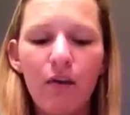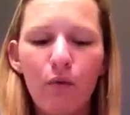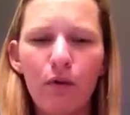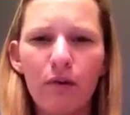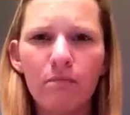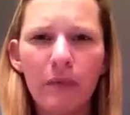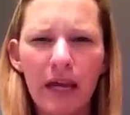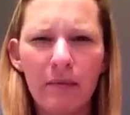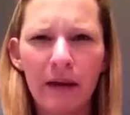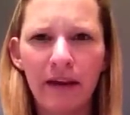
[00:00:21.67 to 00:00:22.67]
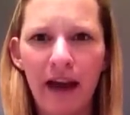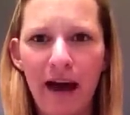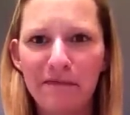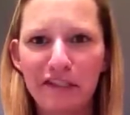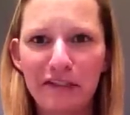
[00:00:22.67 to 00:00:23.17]
or pain in my
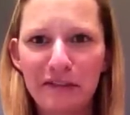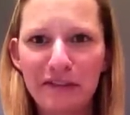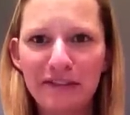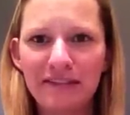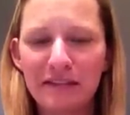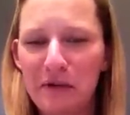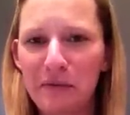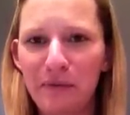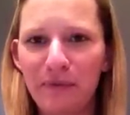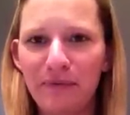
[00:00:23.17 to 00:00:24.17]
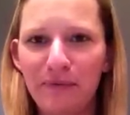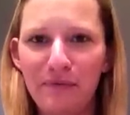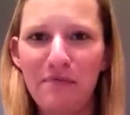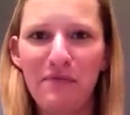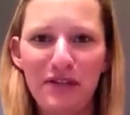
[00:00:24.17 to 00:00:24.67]
calves. I don't know
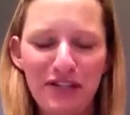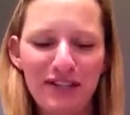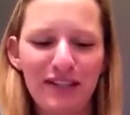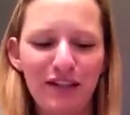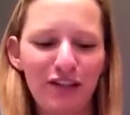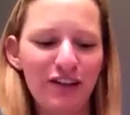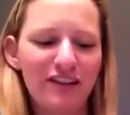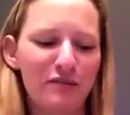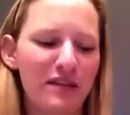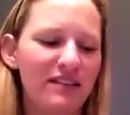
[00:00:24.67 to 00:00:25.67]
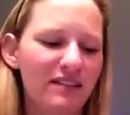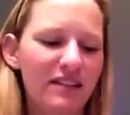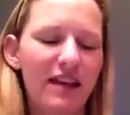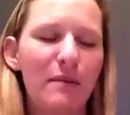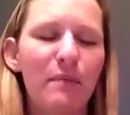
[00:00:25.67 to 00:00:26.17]
which is the correct way to
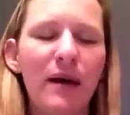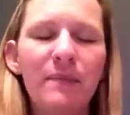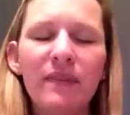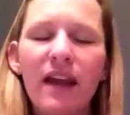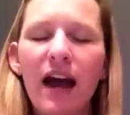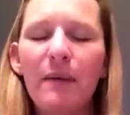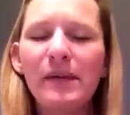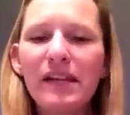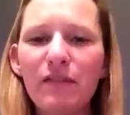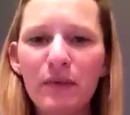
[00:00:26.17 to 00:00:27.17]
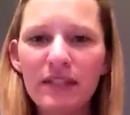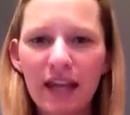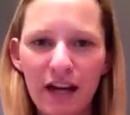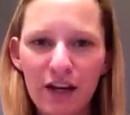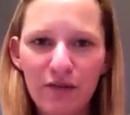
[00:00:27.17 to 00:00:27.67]
say it. But I believe it was
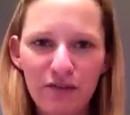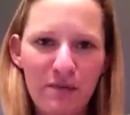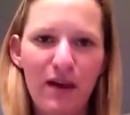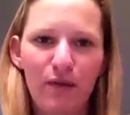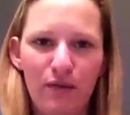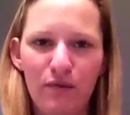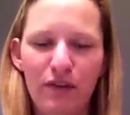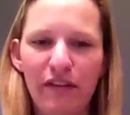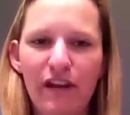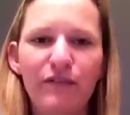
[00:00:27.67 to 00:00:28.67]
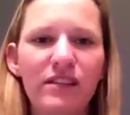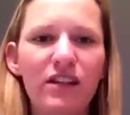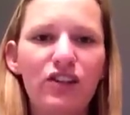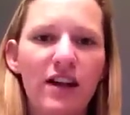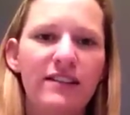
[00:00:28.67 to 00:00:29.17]
Karen from Health in Real Life
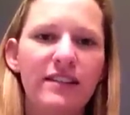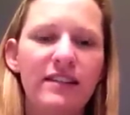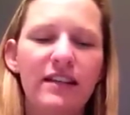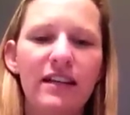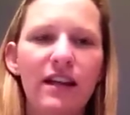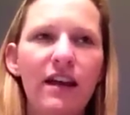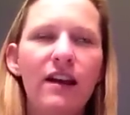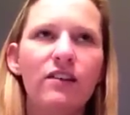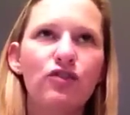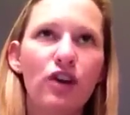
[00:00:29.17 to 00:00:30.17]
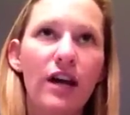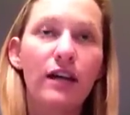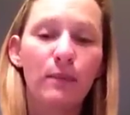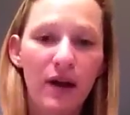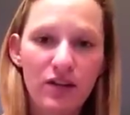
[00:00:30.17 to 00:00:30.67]
suggested trying
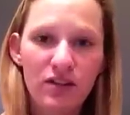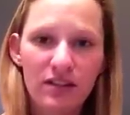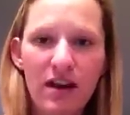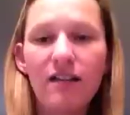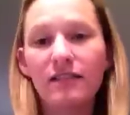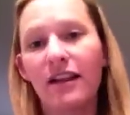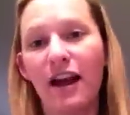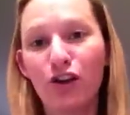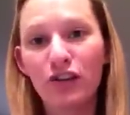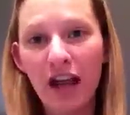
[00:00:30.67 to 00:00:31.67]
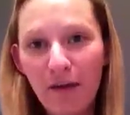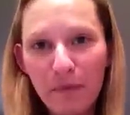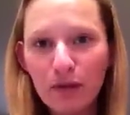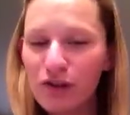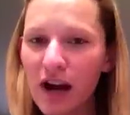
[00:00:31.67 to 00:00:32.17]
compression socks, and I actually have
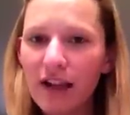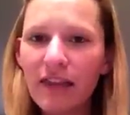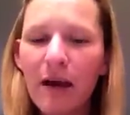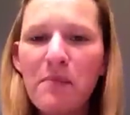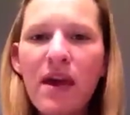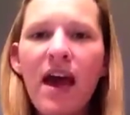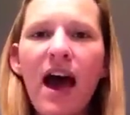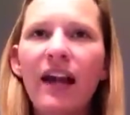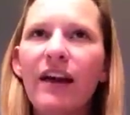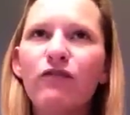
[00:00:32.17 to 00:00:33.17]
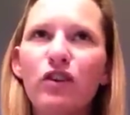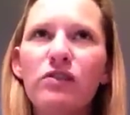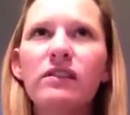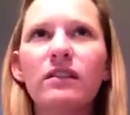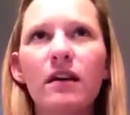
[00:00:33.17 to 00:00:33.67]
been trying them, and I've
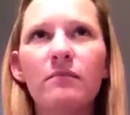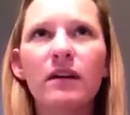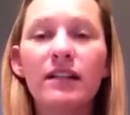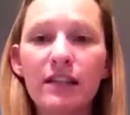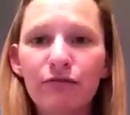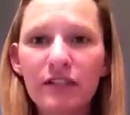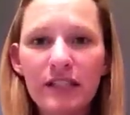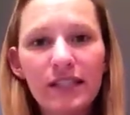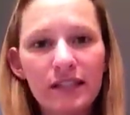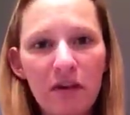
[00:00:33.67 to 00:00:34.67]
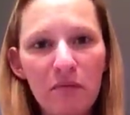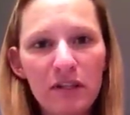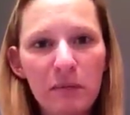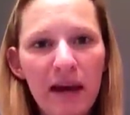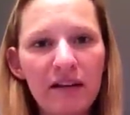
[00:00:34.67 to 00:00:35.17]
noticed a difference in some
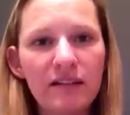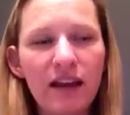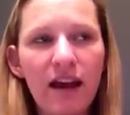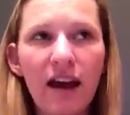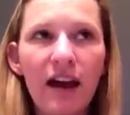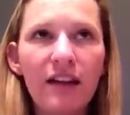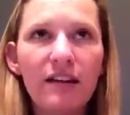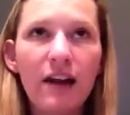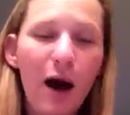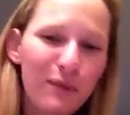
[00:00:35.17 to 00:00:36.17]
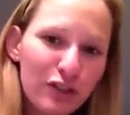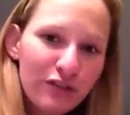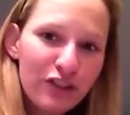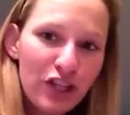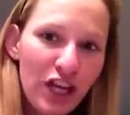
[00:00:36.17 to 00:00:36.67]
respects and not much
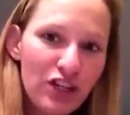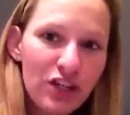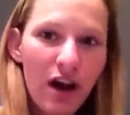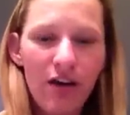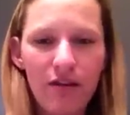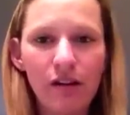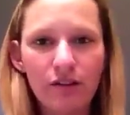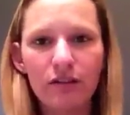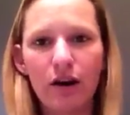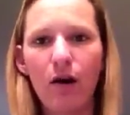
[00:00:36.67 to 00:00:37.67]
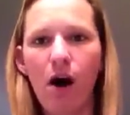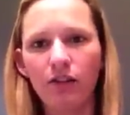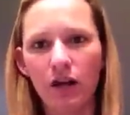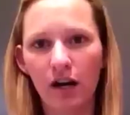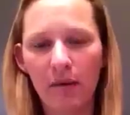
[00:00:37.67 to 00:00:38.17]
of a change in others. So I'll
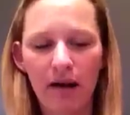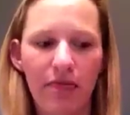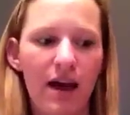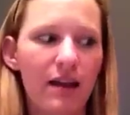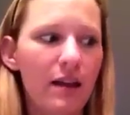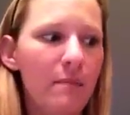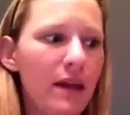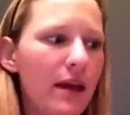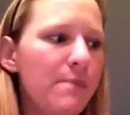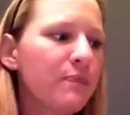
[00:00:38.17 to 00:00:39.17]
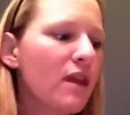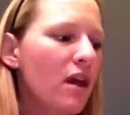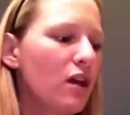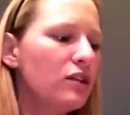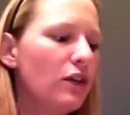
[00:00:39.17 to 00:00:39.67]
talk about that in a minute.
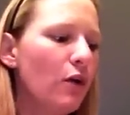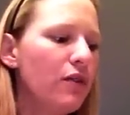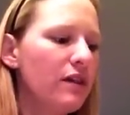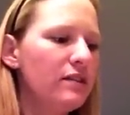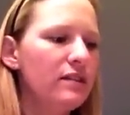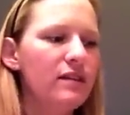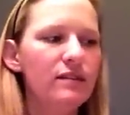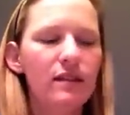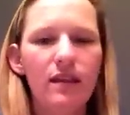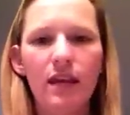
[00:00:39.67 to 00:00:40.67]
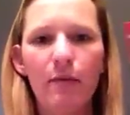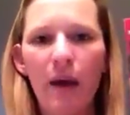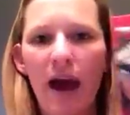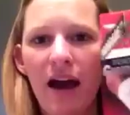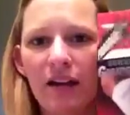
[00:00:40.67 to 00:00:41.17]
So this is the
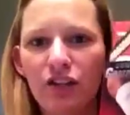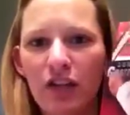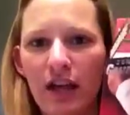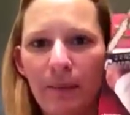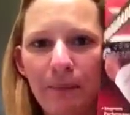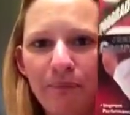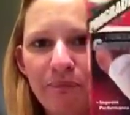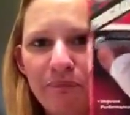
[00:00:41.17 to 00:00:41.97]
packaging